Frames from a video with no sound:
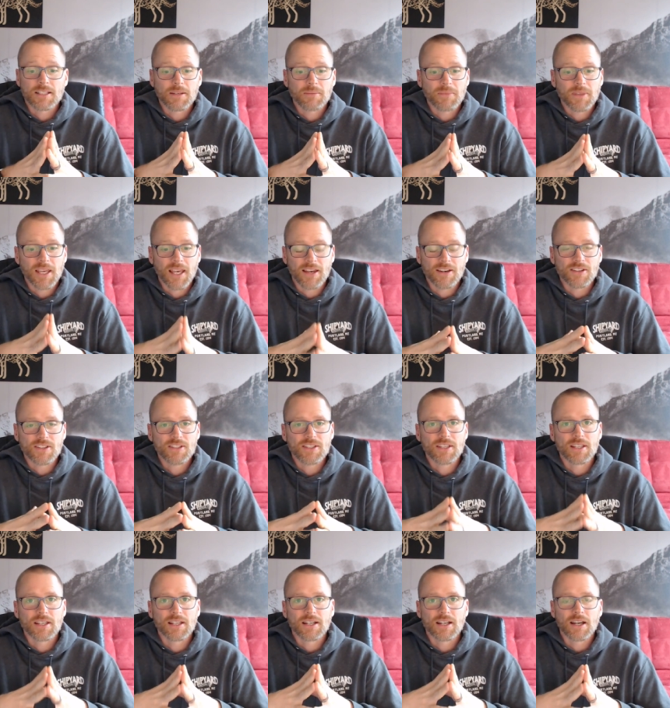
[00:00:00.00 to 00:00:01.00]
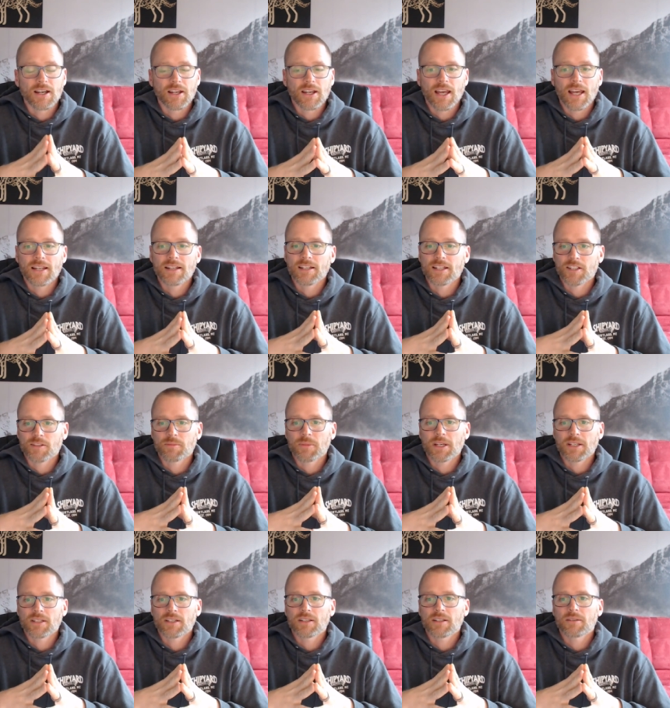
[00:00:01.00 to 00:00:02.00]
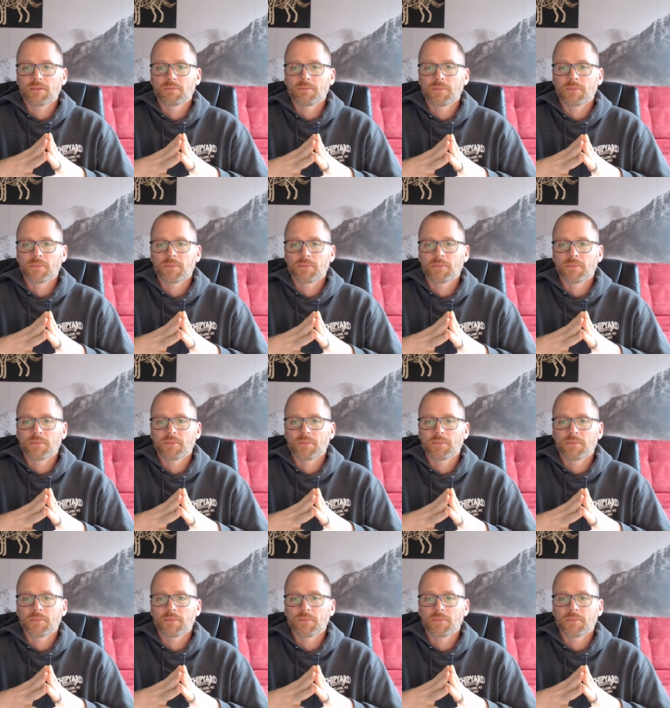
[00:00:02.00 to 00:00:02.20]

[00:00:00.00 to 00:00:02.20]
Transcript: Something else that I hadn't expected,